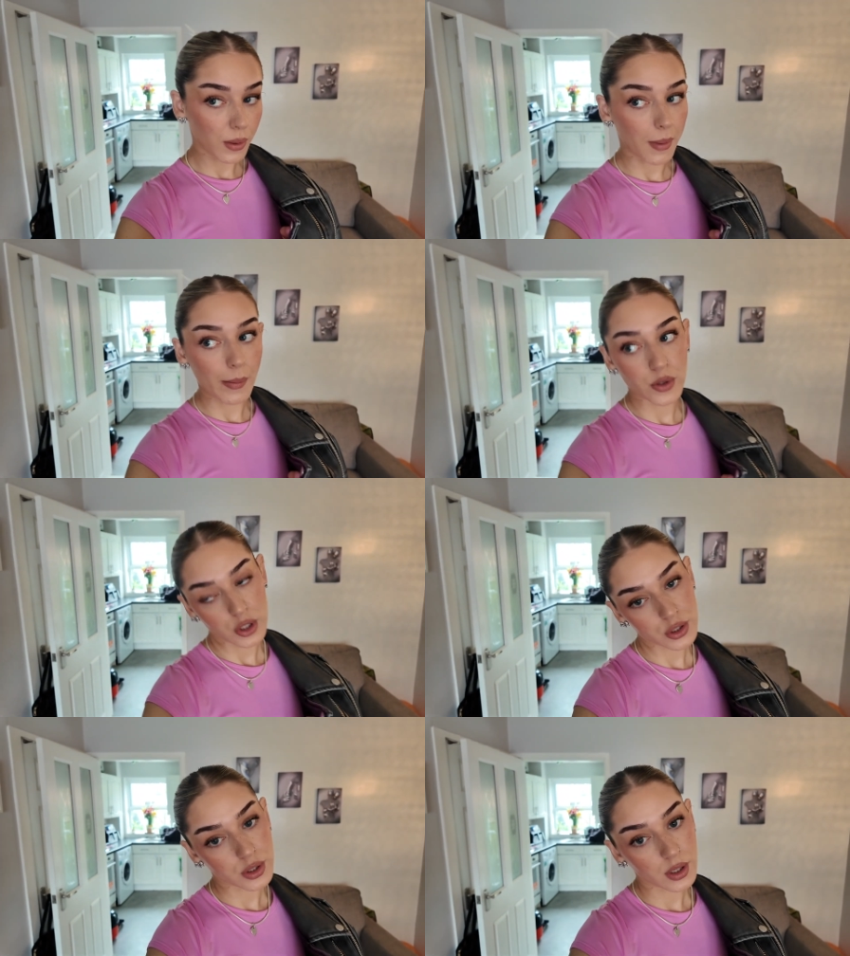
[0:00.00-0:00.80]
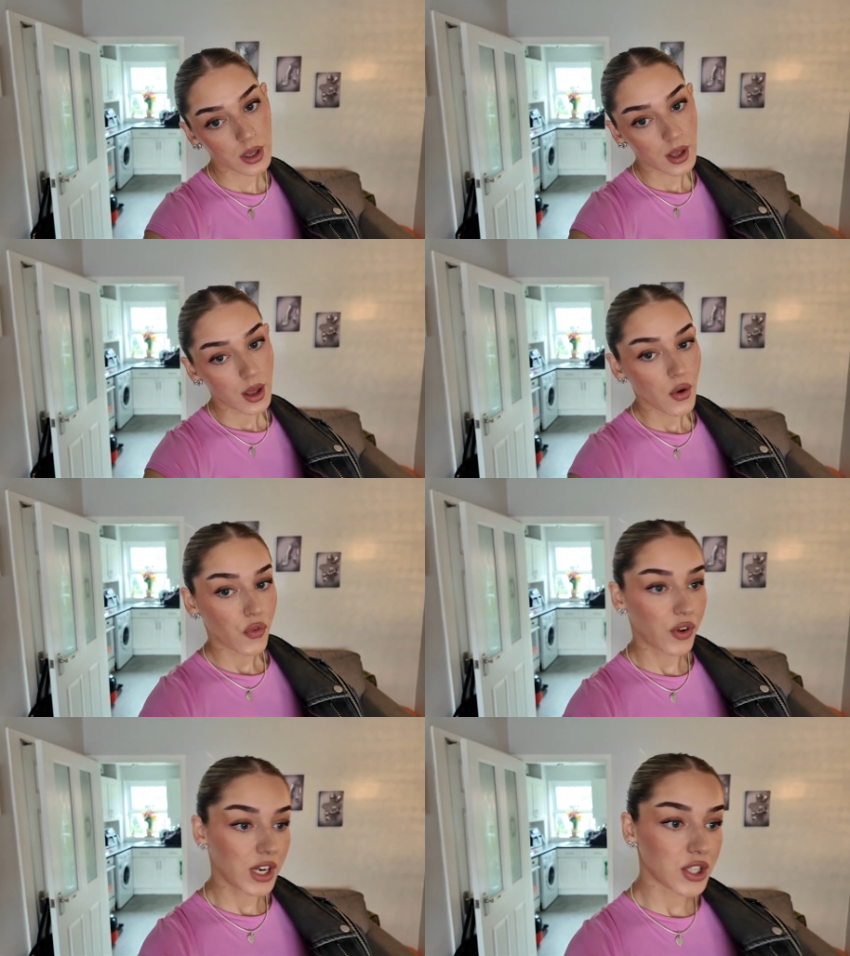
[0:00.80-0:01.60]
Mum just
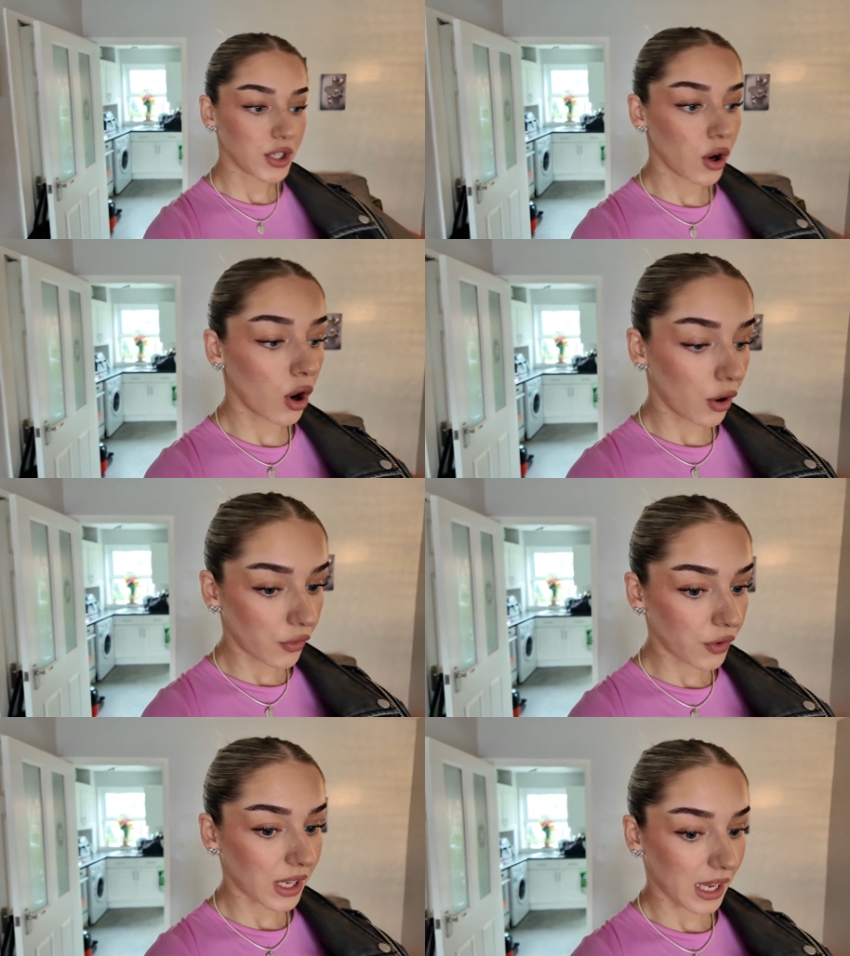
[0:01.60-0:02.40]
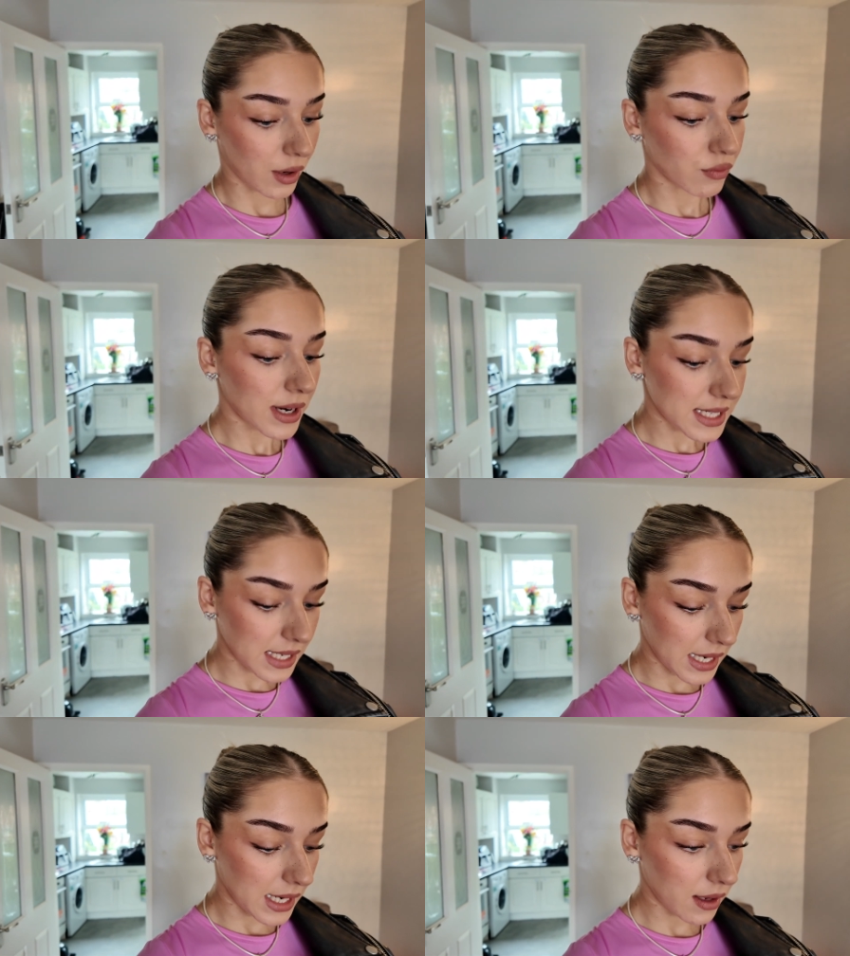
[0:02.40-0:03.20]
finishing off getting
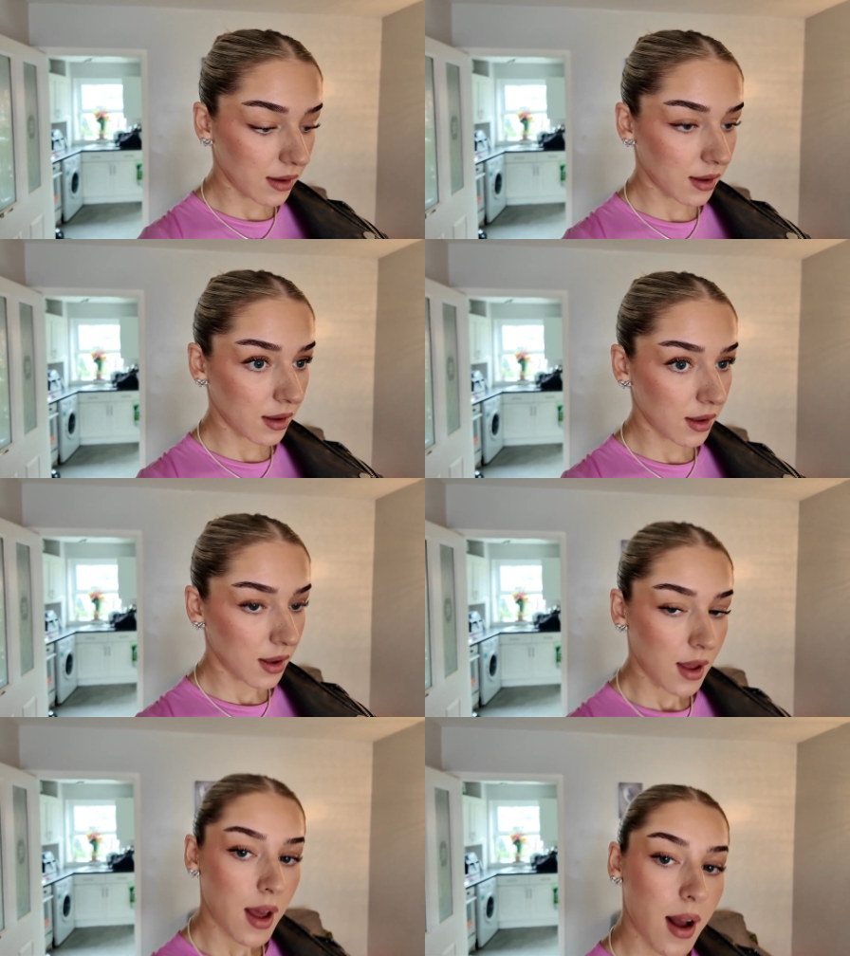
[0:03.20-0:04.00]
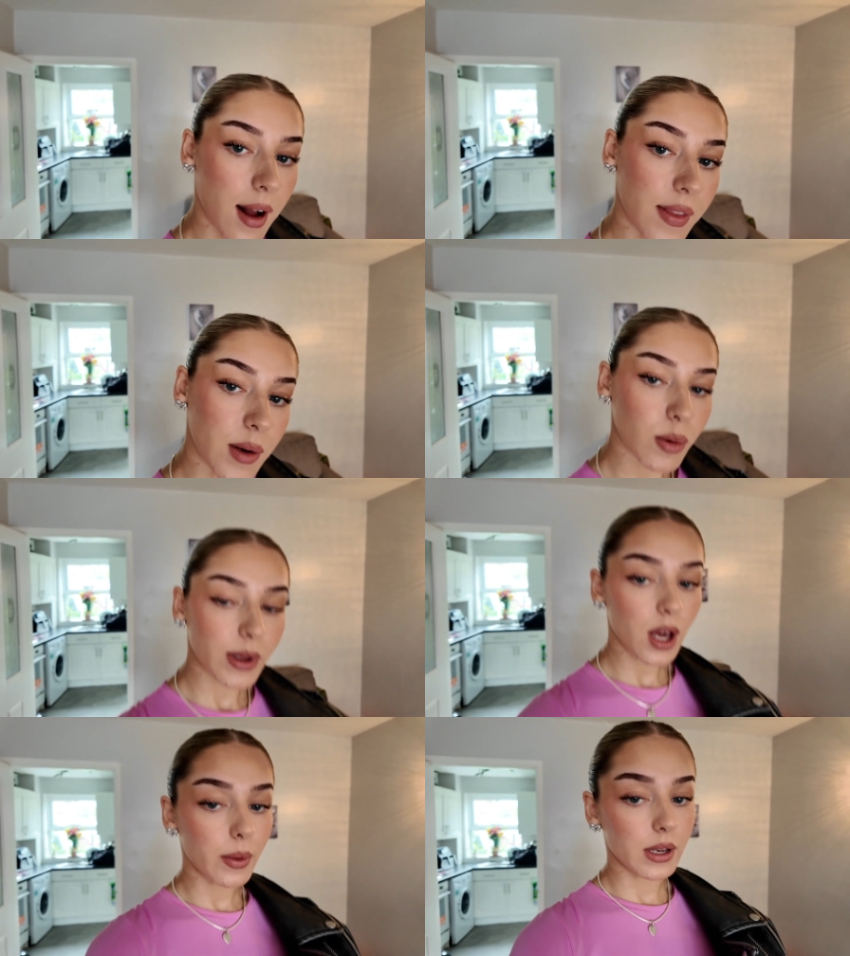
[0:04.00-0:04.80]
ready and then we'll be
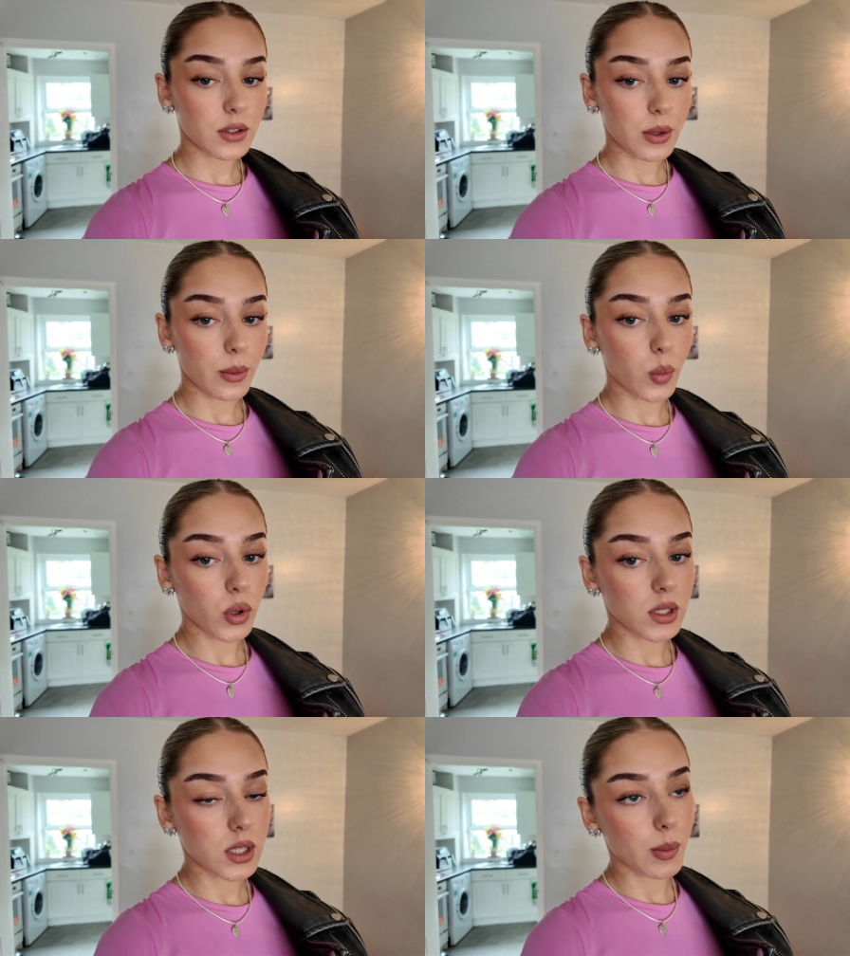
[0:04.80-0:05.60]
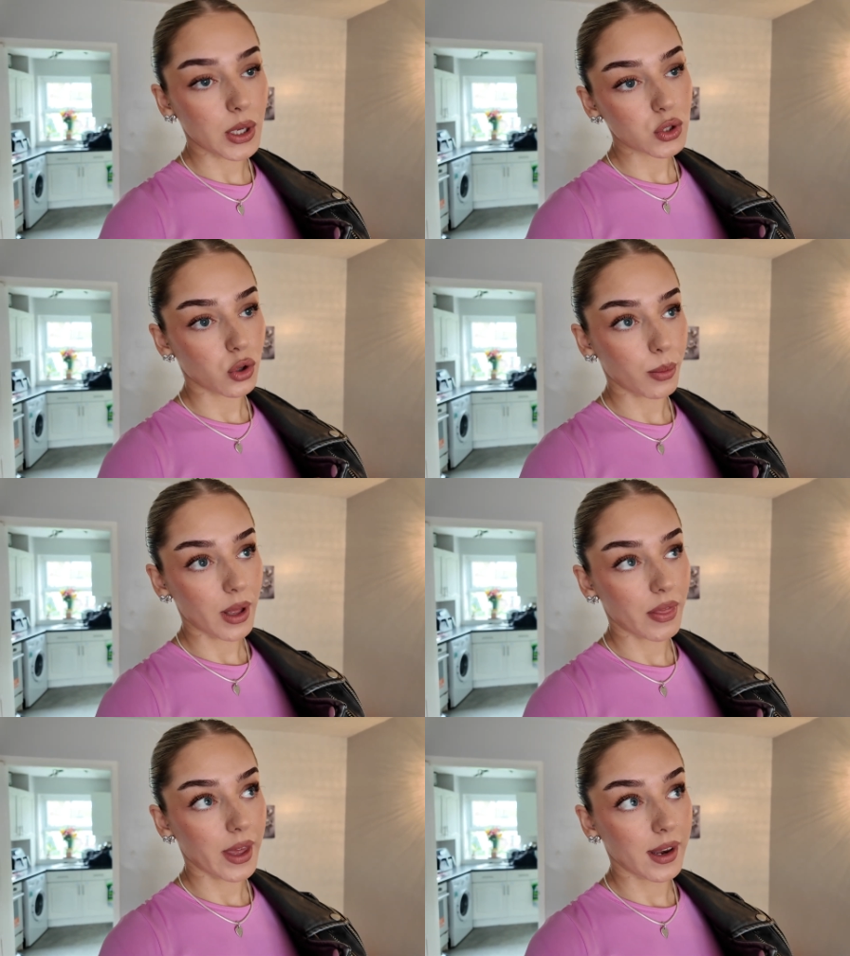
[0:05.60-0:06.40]
going. So we're walking to the bus stop
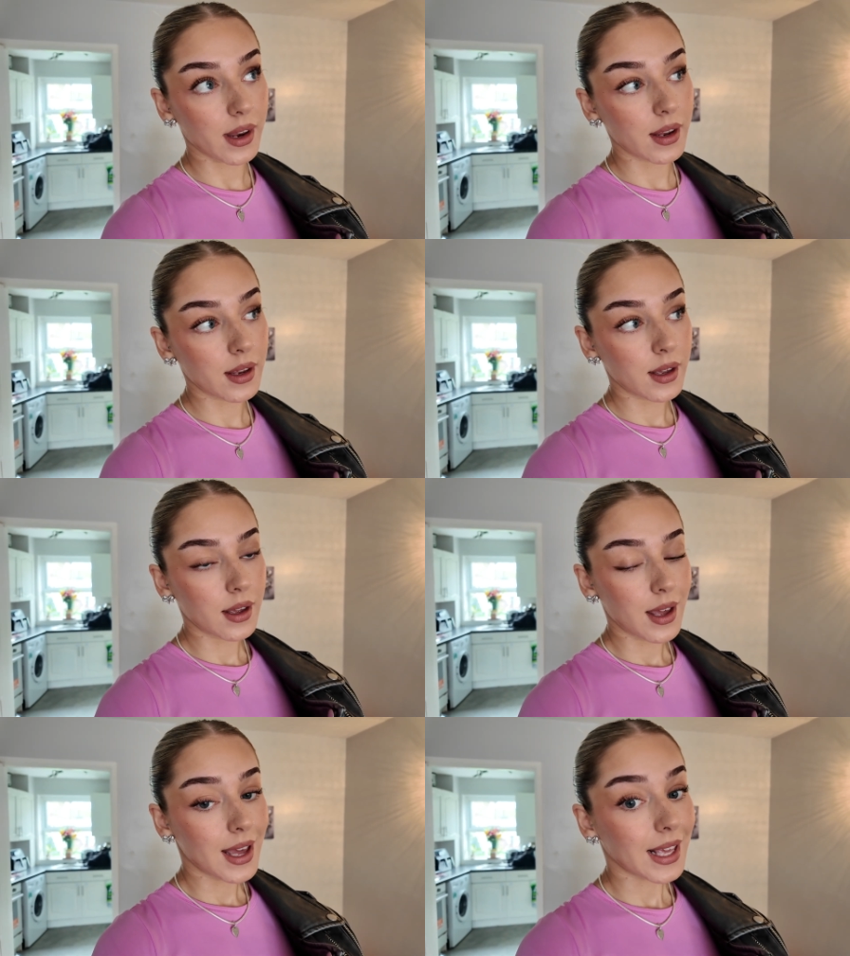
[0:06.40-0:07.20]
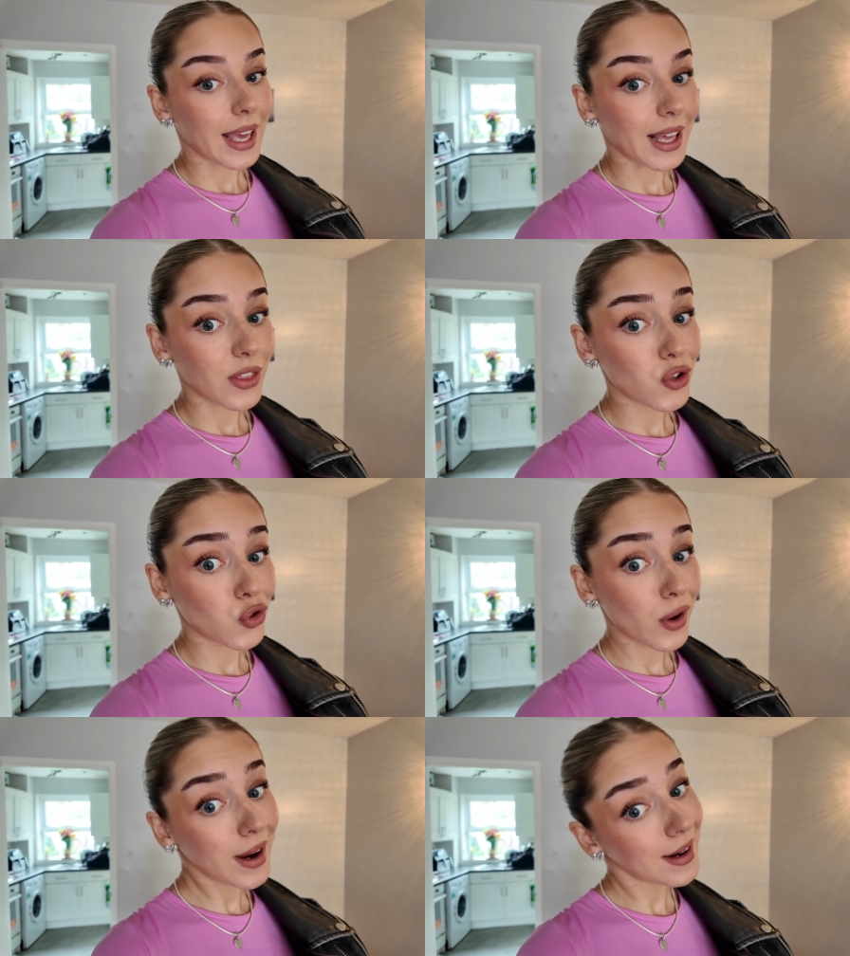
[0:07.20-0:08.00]
and then getting the
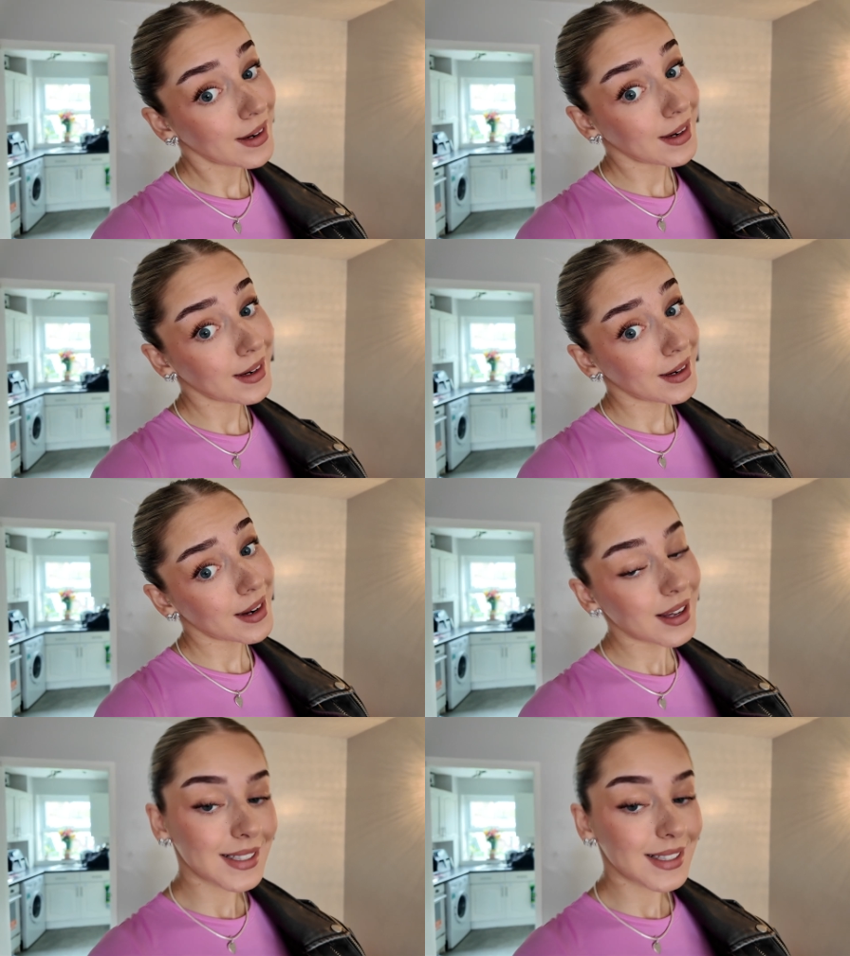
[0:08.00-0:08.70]
train.